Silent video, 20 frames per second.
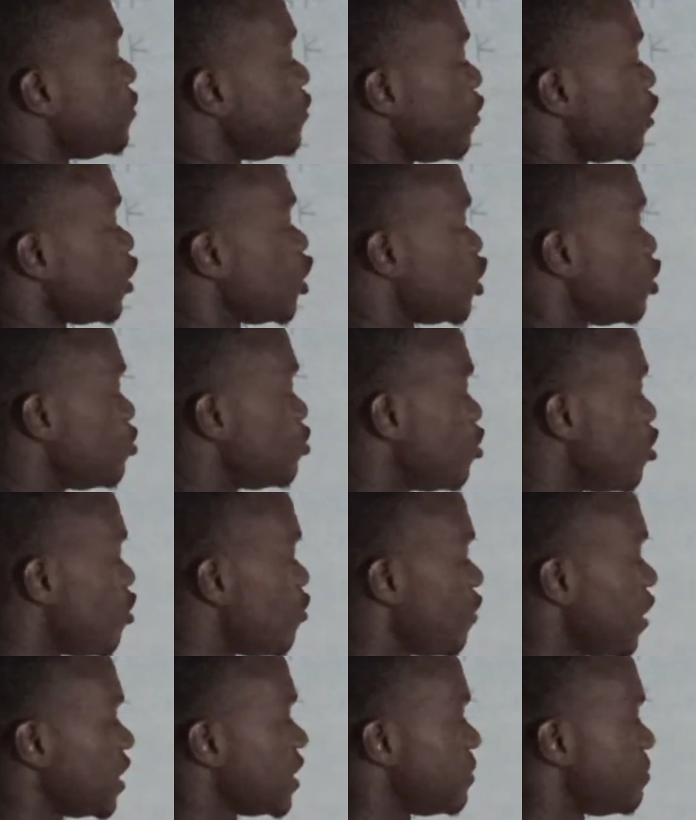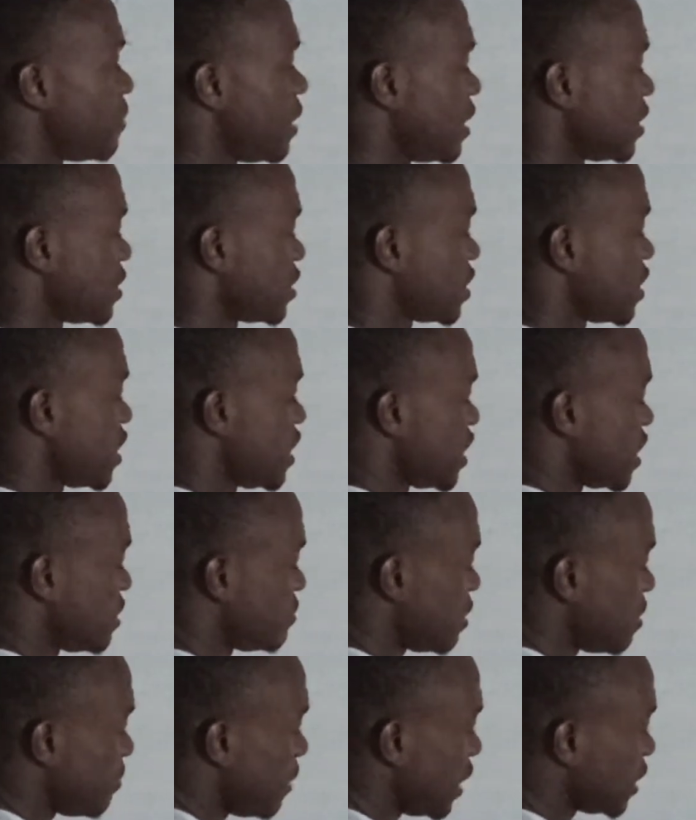the volume over the mass.
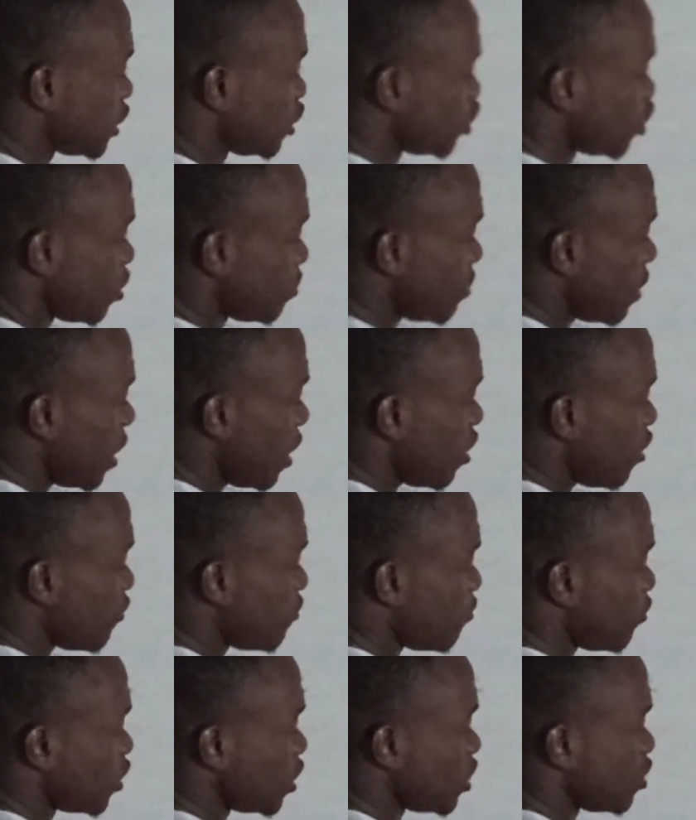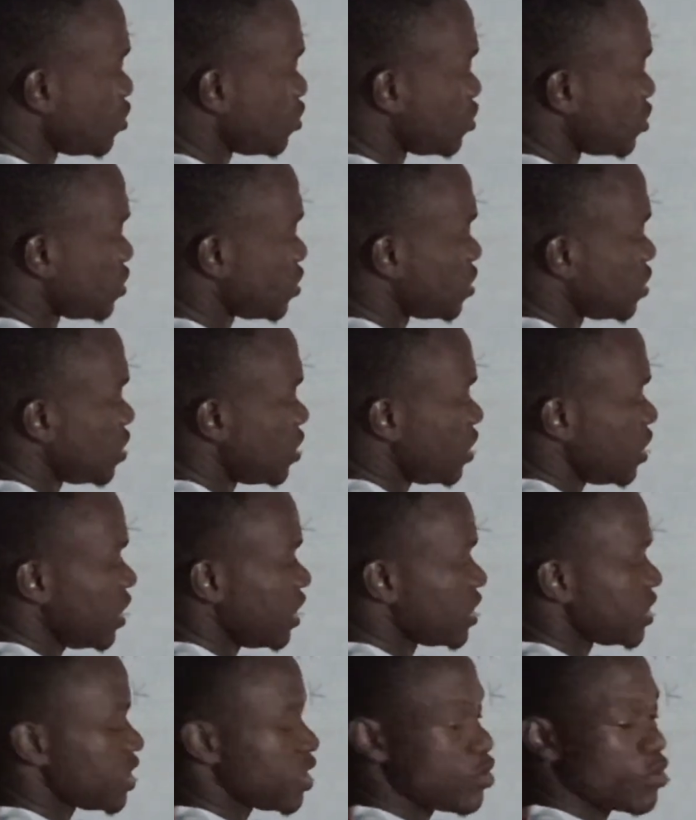Remember, the number of molecules
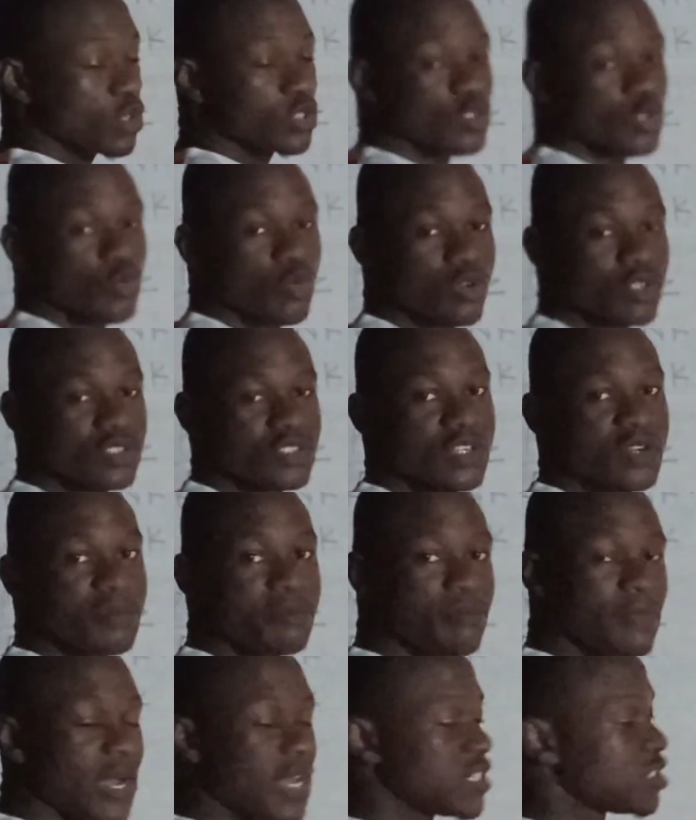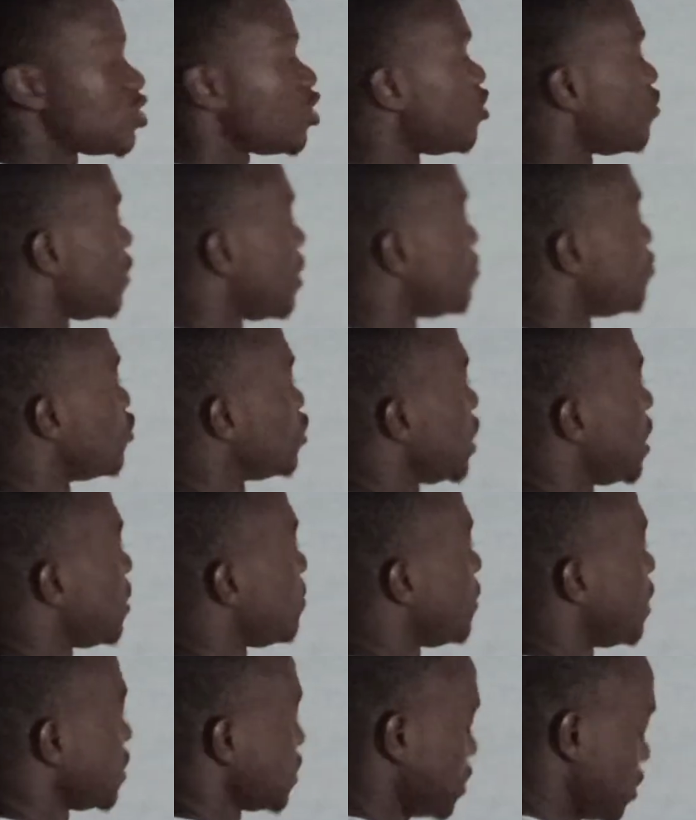is equal to what? Mass over molar
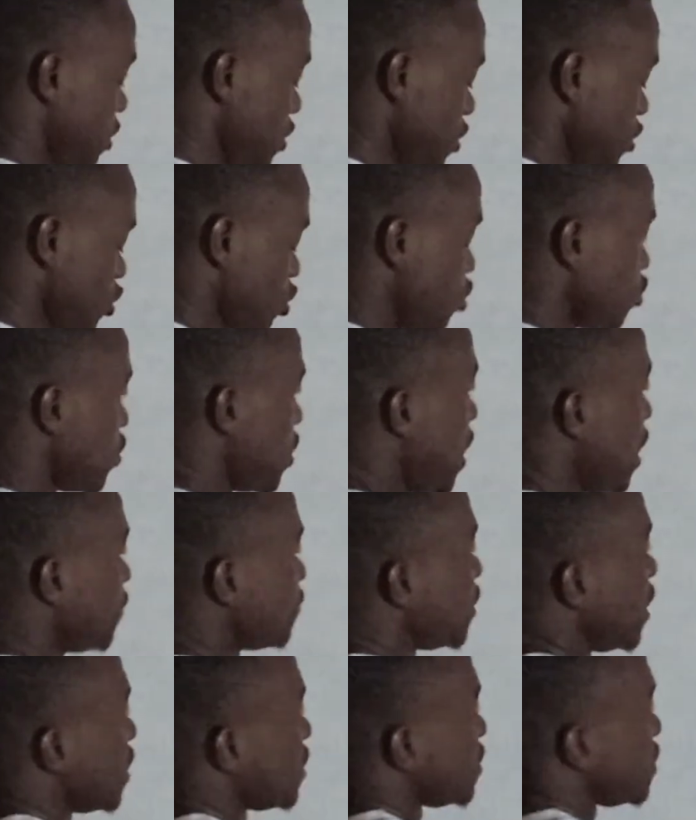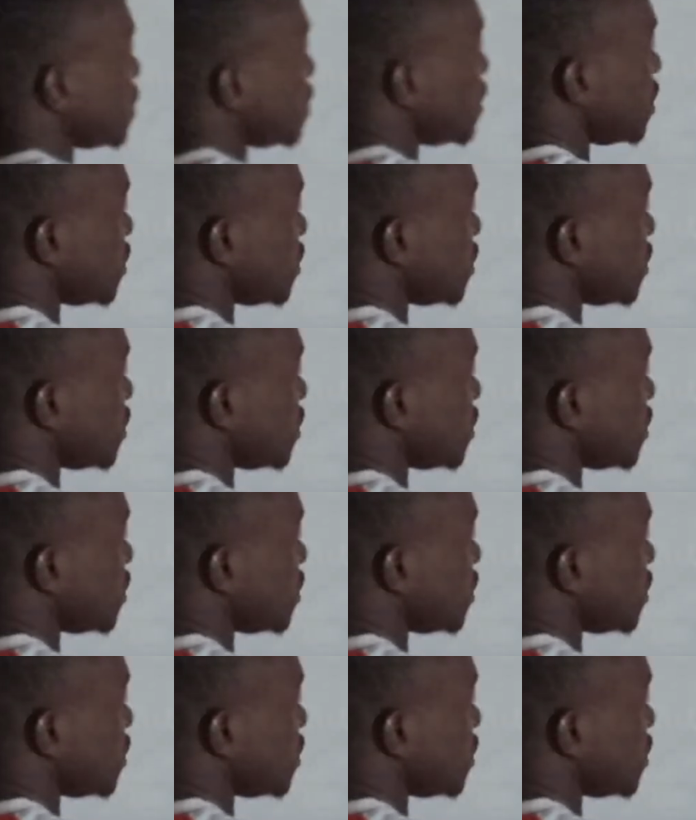mass. So we have that